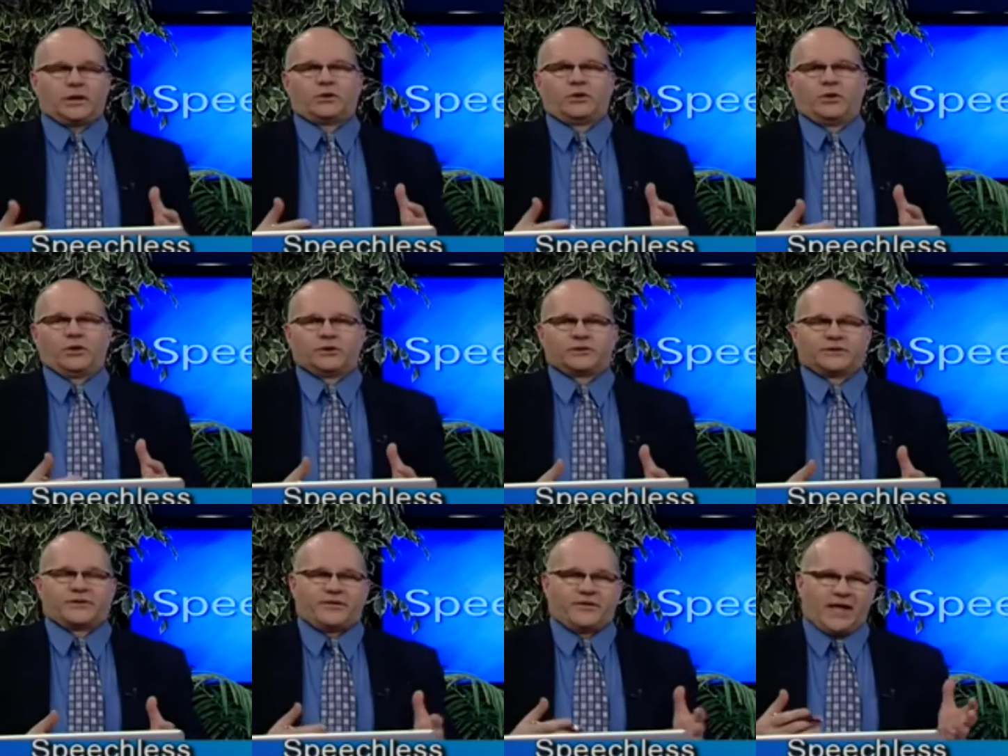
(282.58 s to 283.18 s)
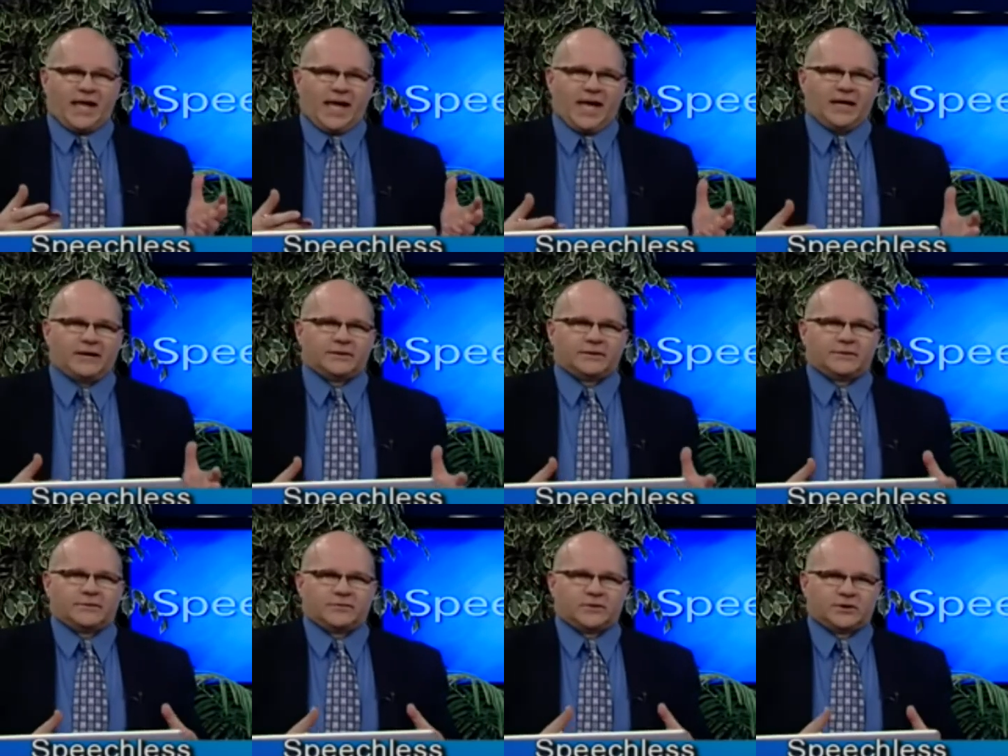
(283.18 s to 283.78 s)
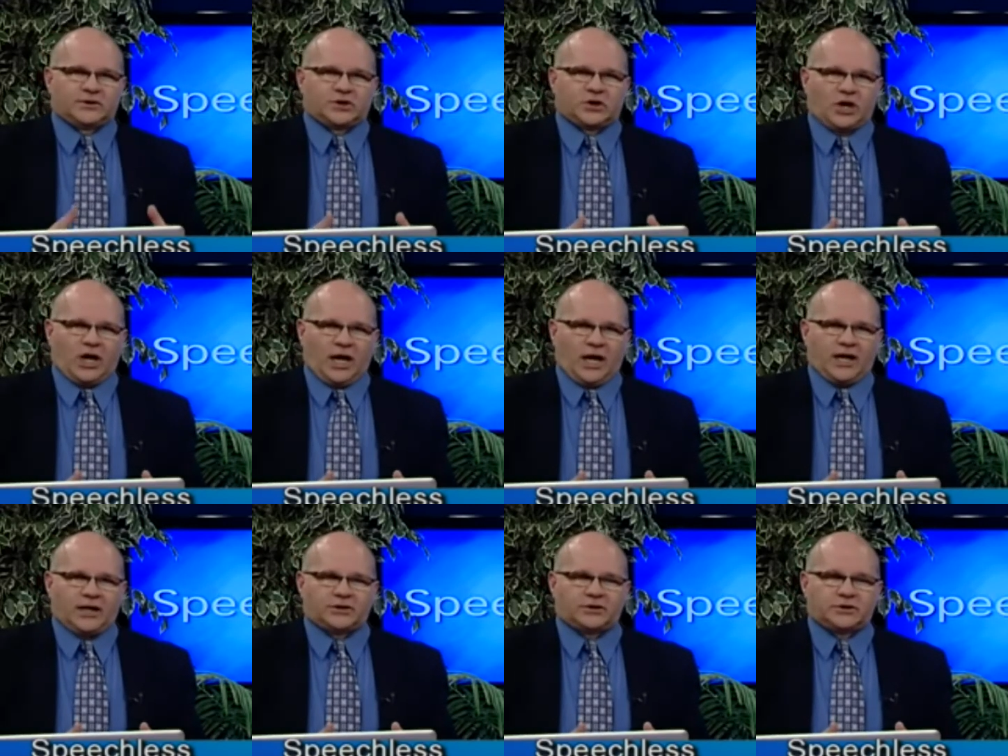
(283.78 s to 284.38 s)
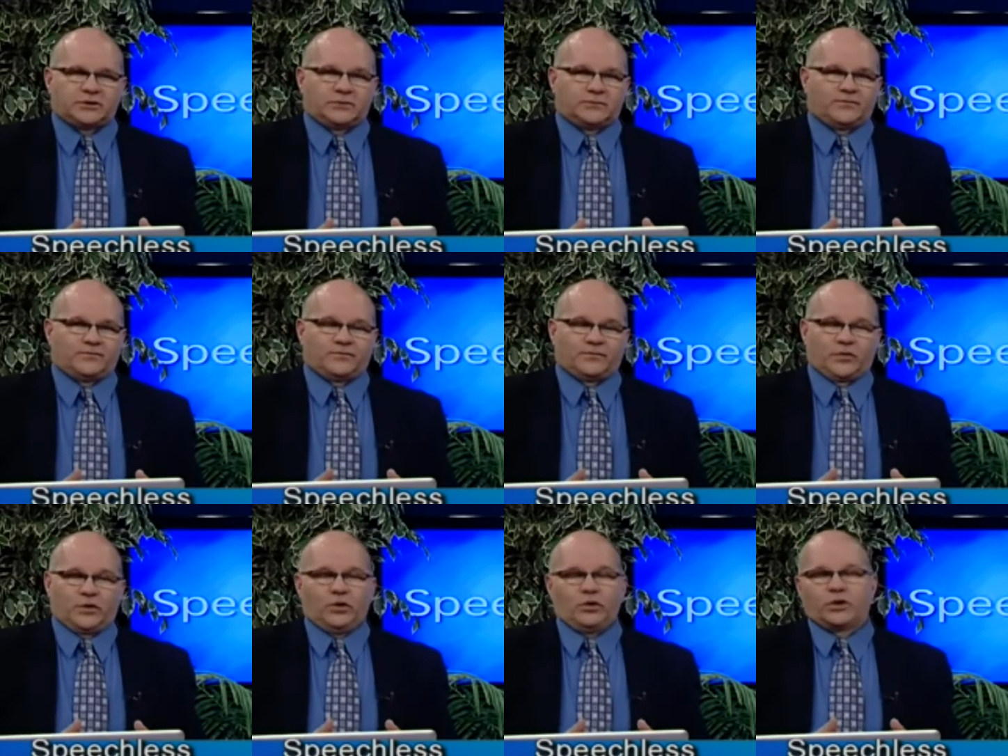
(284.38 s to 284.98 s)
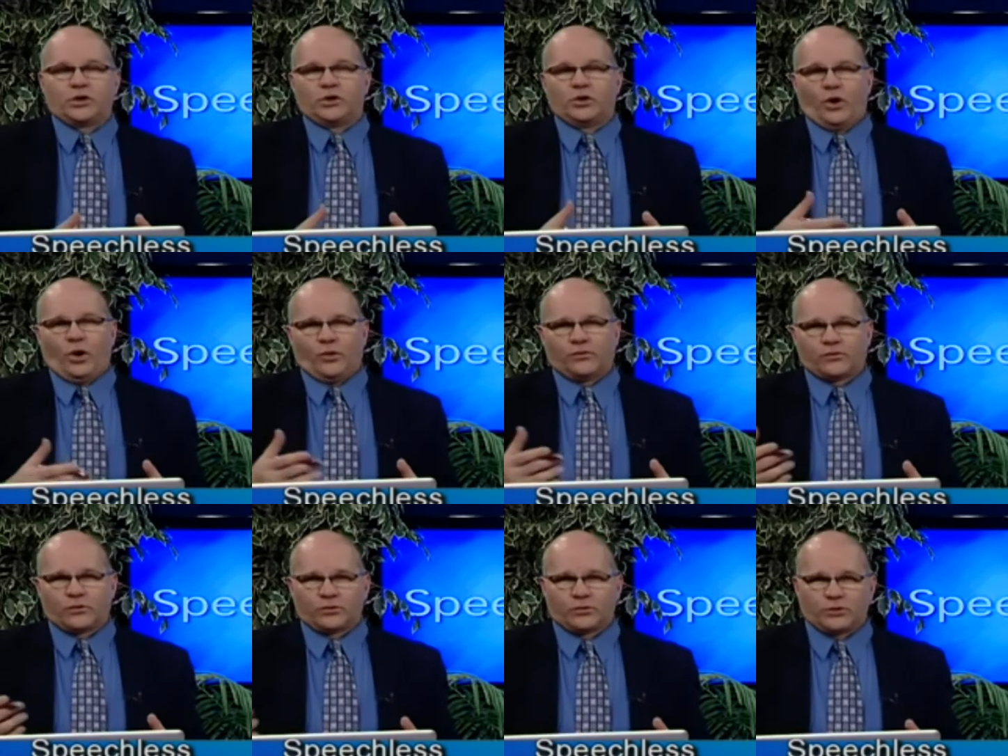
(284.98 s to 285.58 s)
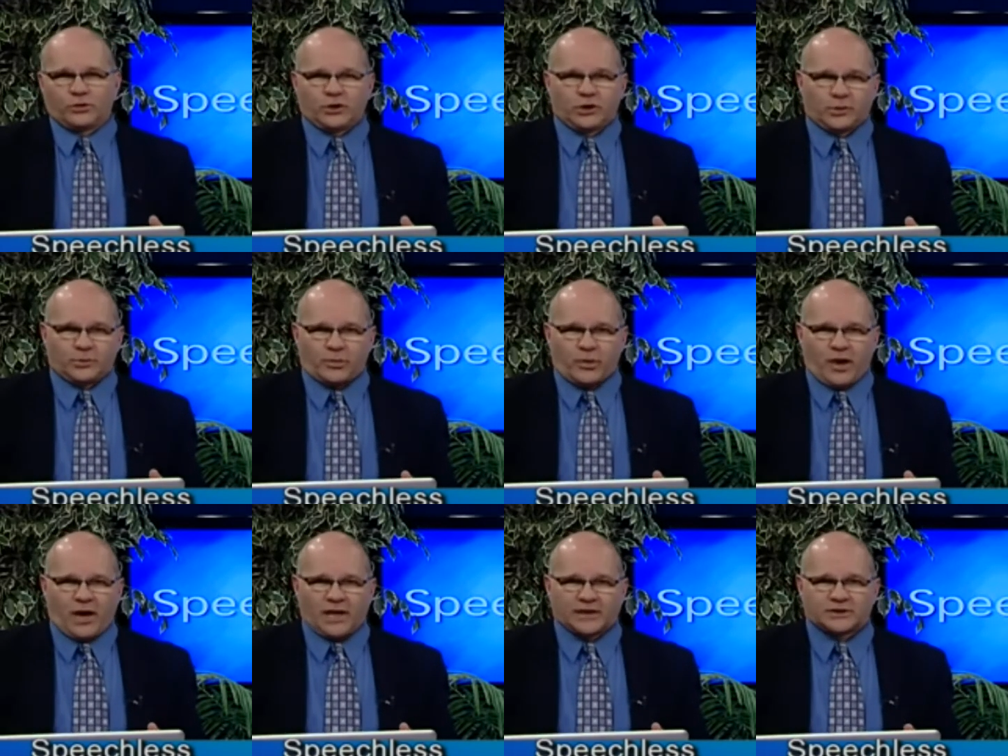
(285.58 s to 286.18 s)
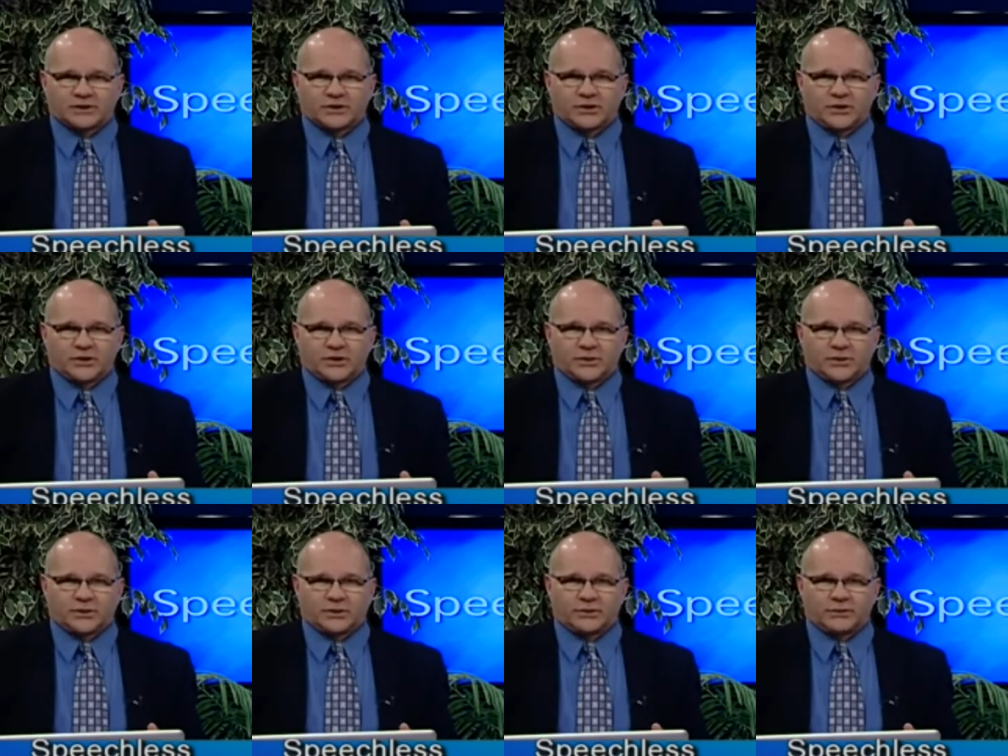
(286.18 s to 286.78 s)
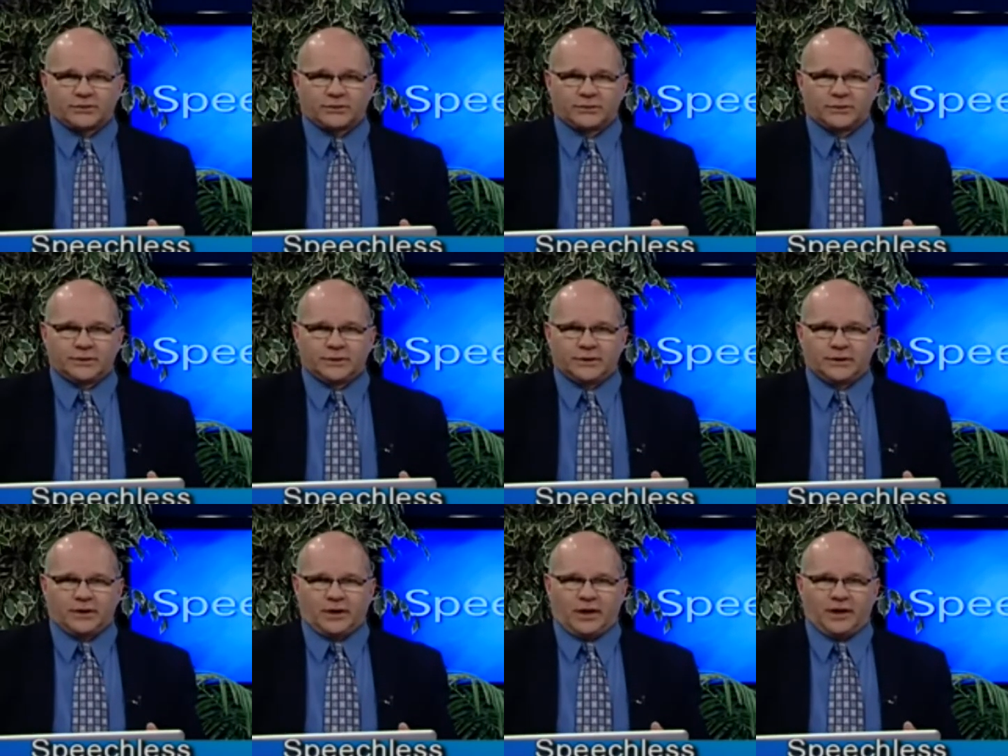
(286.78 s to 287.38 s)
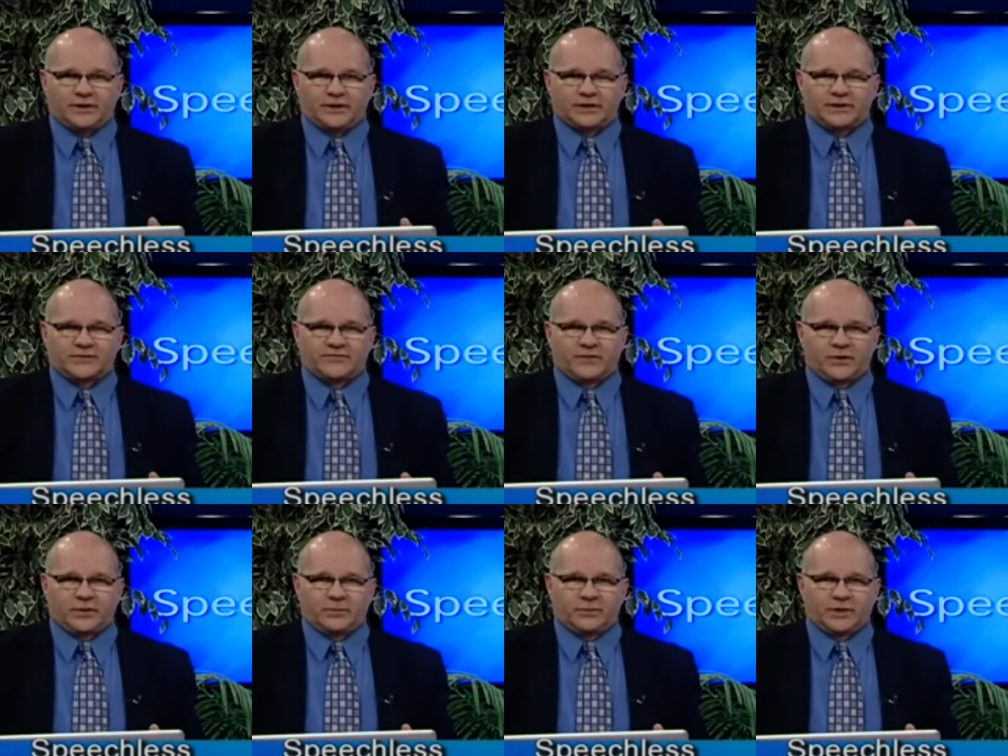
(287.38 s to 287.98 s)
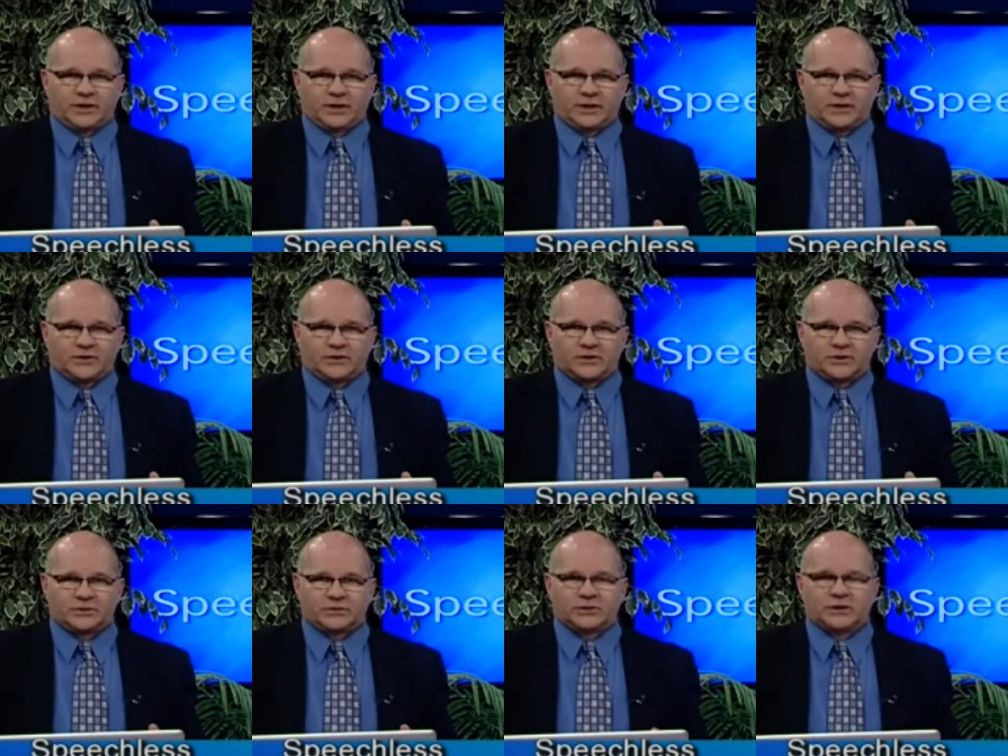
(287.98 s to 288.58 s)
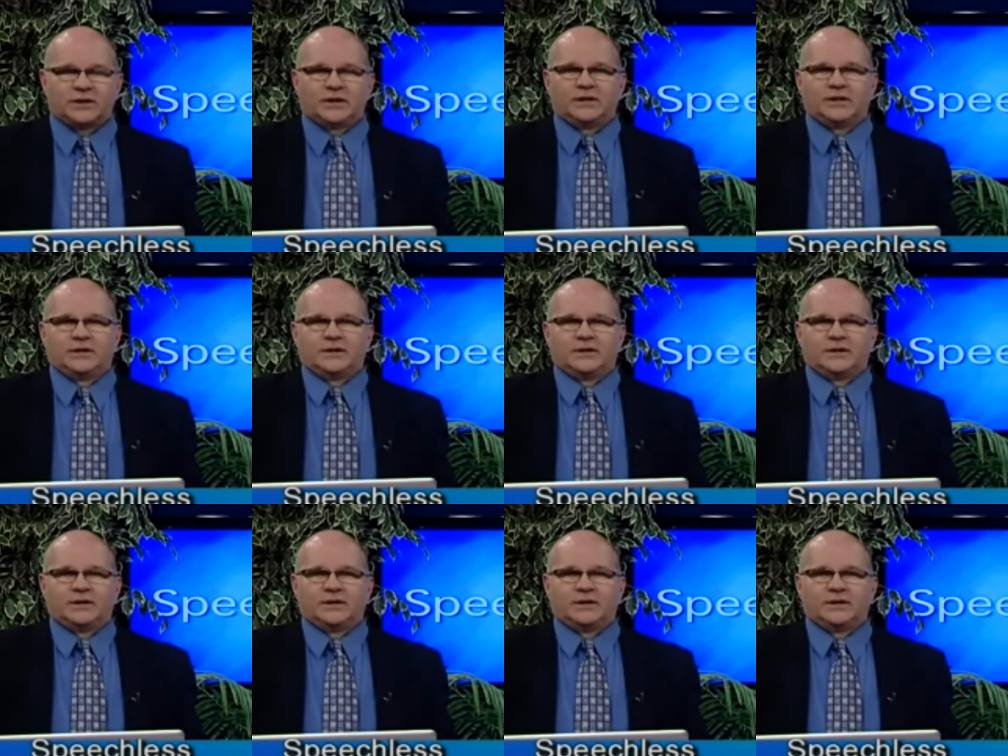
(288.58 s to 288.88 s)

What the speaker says: course, then the judge, who can overrule a prosecutor on these filming issues,